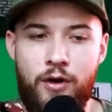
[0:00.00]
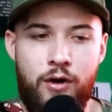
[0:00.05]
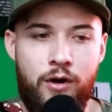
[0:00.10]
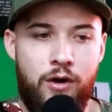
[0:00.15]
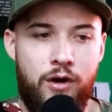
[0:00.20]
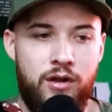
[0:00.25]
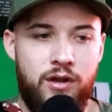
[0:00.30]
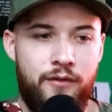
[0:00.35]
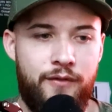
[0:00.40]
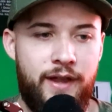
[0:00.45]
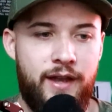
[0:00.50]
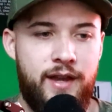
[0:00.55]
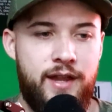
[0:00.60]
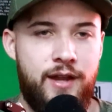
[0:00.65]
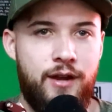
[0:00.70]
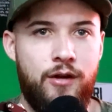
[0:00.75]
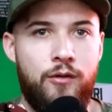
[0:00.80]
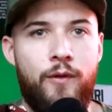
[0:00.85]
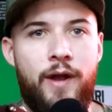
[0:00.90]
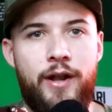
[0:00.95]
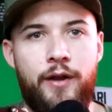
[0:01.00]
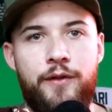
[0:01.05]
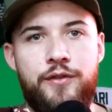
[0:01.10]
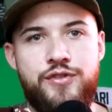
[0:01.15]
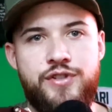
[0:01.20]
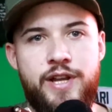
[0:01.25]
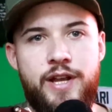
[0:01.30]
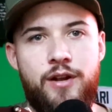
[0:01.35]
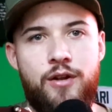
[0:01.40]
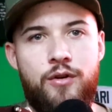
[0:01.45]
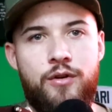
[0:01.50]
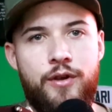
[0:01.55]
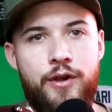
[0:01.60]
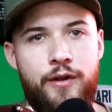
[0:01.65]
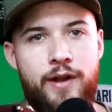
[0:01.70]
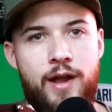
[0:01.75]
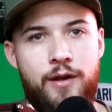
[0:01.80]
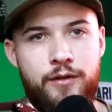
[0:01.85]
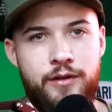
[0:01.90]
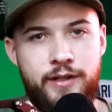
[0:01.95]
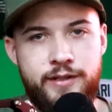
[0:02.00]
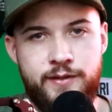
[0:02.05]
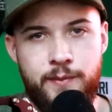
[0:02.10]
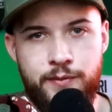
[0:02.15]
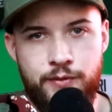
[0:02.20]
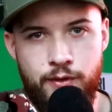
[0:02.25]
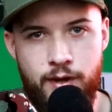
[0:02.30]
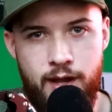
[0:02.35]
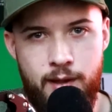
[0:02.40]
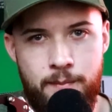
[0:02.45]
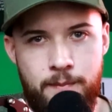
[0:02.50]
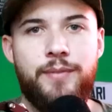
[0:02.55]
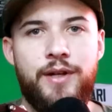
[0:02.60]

all of it here right on this channel. Go down, click subscribe.